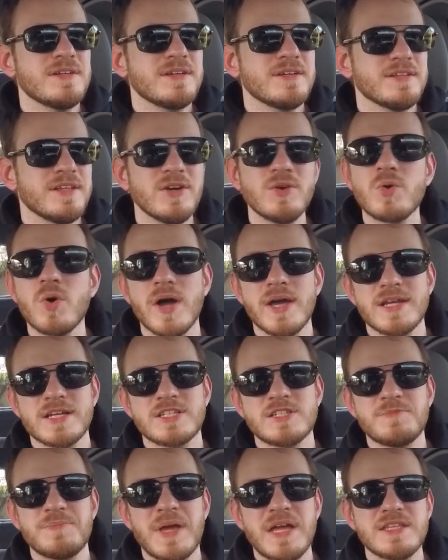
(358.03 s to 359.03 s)
They're quite
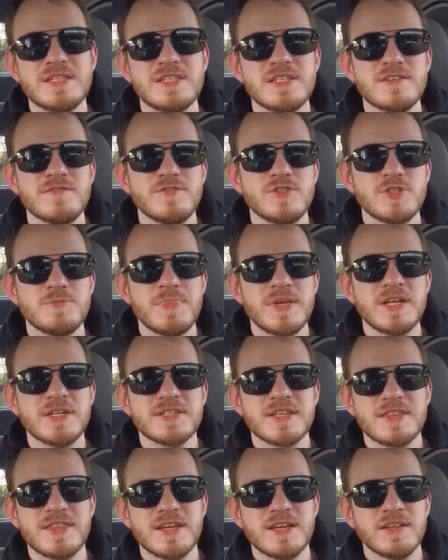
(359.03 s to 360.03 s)
expensive, just because
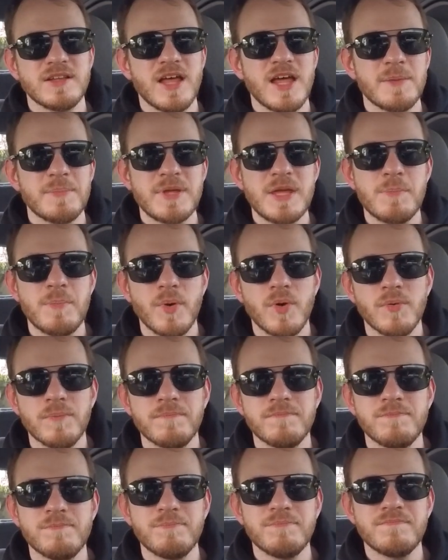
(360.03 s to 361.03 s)
I think a lot of people,
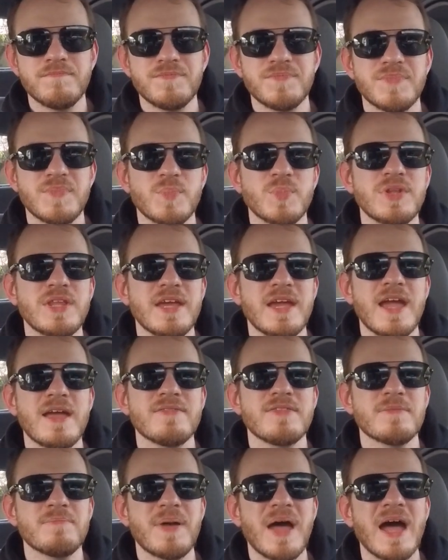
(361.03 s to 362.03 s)
when they had
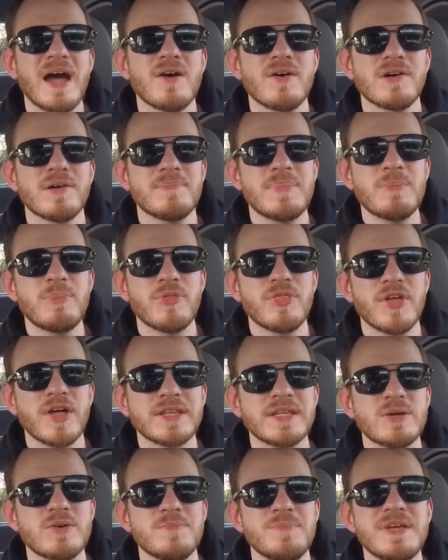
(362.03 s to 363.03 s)
the power, people thought
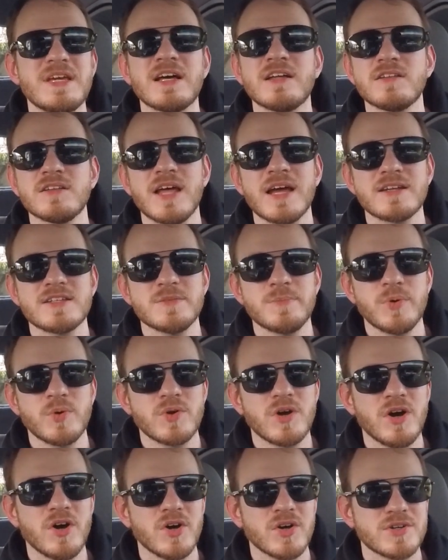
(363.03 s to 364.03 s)
they would be collectible
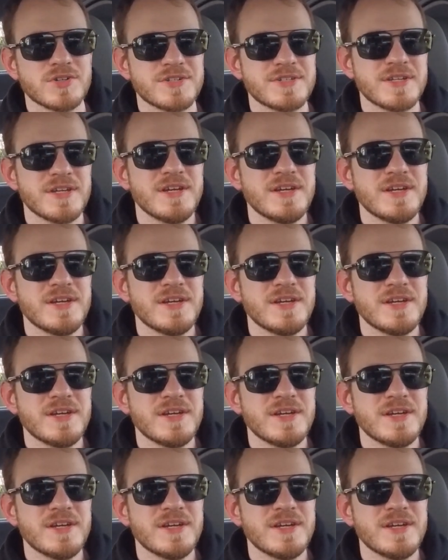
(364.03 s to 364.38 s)
cars.